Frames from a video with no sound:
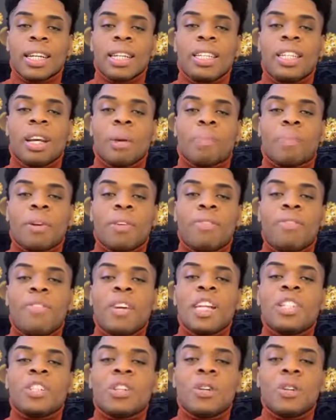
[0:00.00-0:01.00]
The
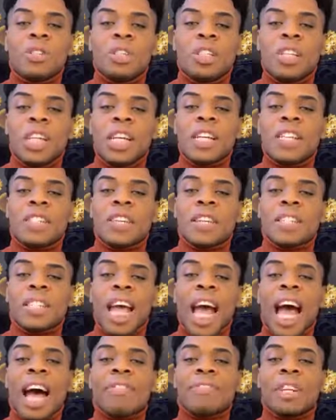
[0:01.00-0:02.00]
provisional Jesus
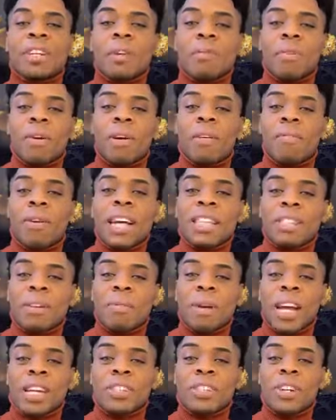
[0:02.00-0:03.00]
after the re-
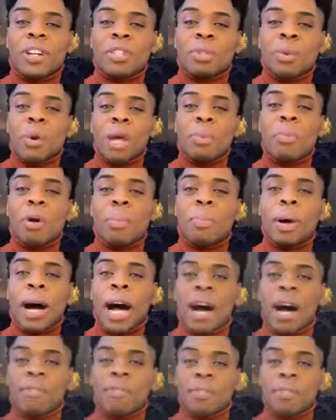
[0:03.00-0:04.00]
resurrection is way more
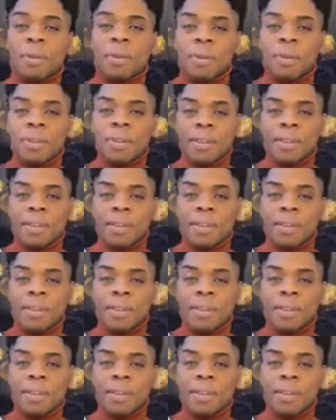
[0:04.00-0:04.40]
powerful.